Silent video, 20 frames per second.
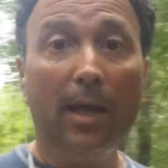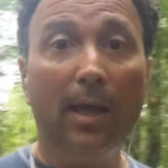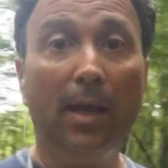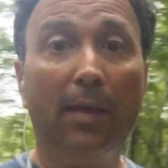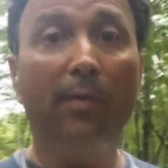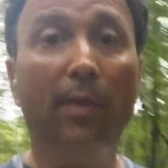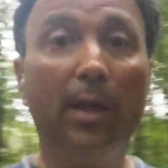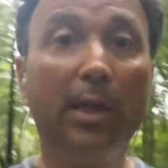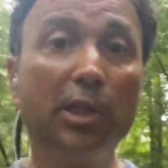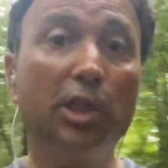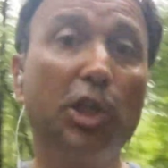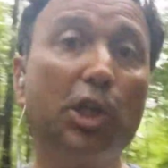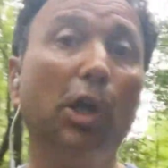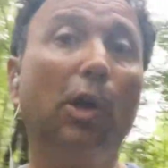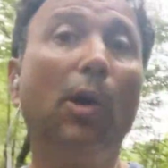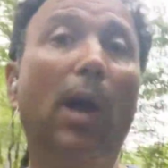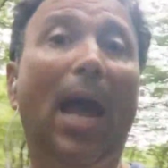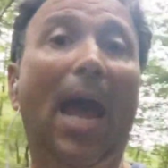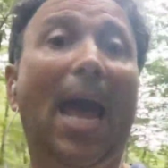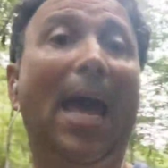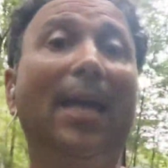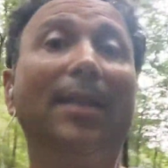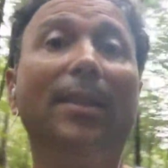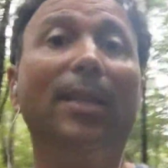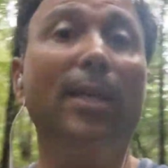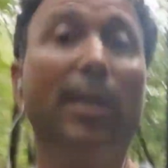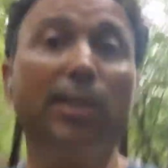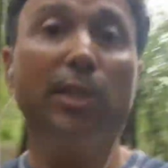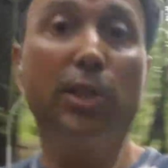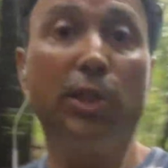and then she'll add
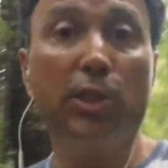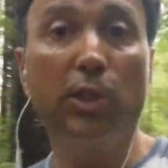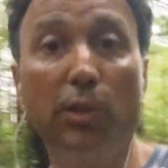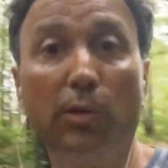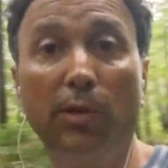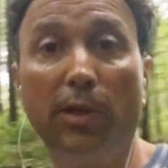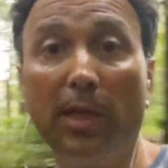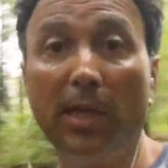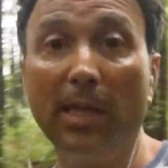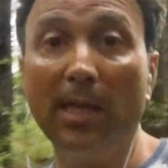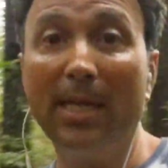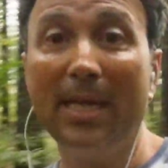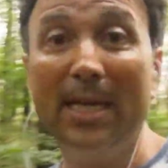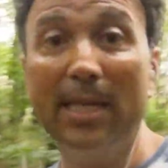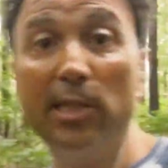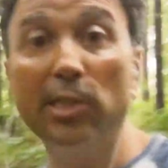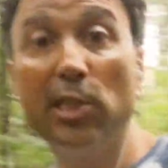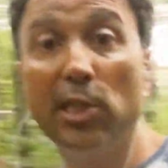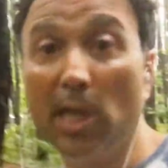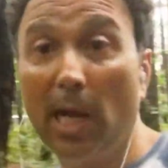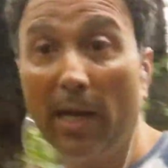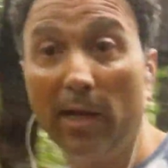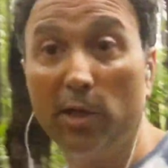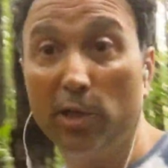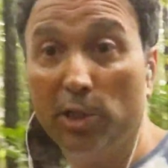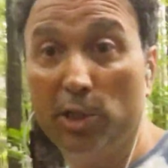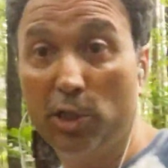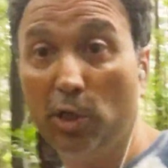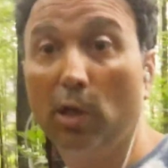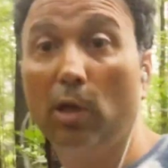this to the
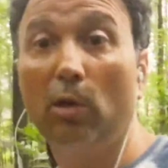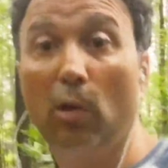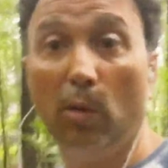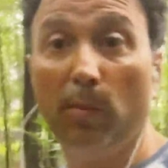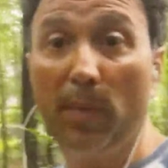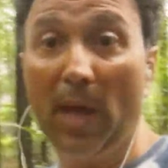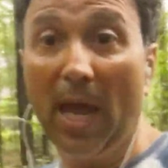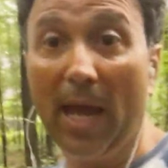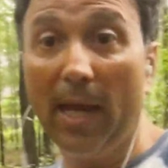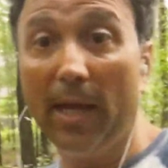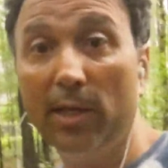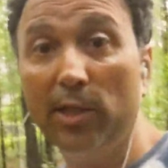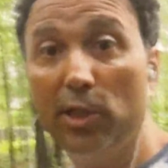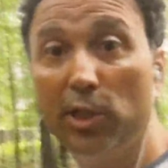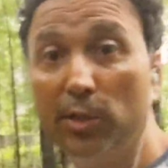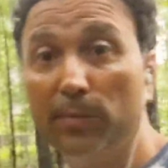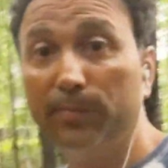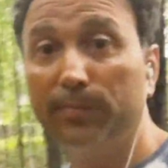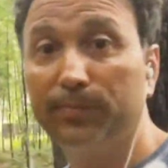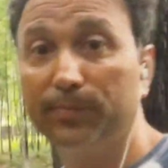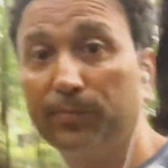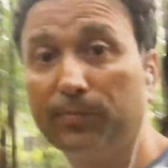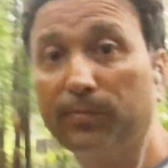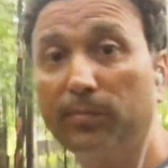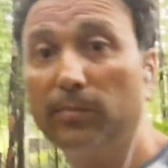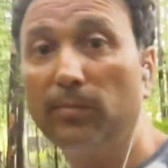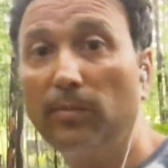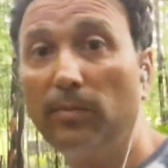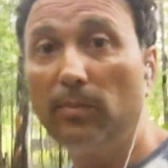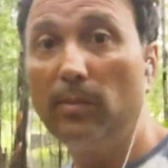Insider Circle page.
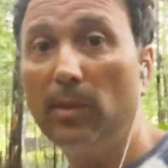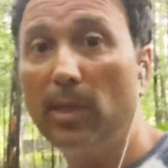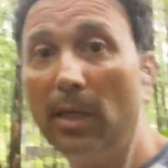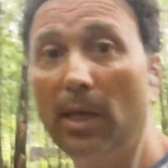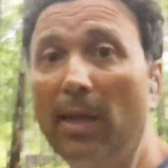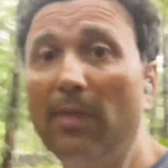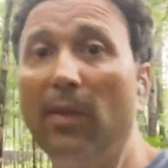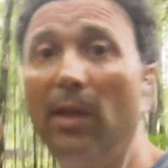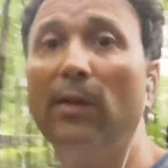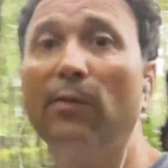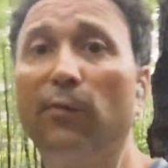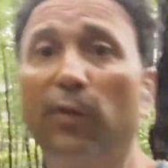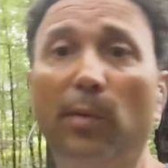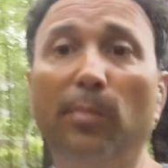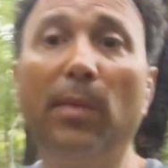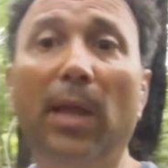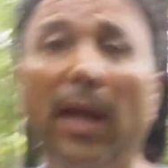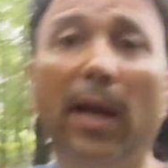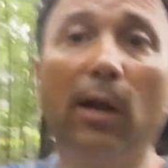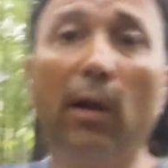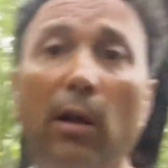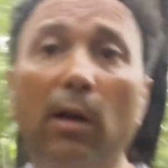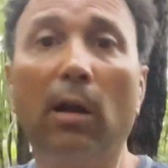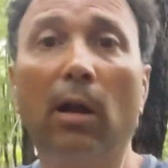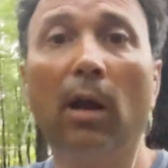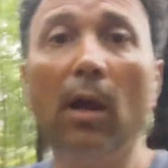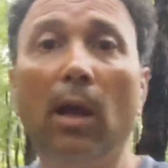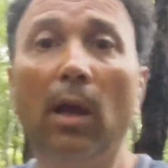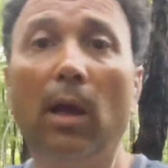And then from there,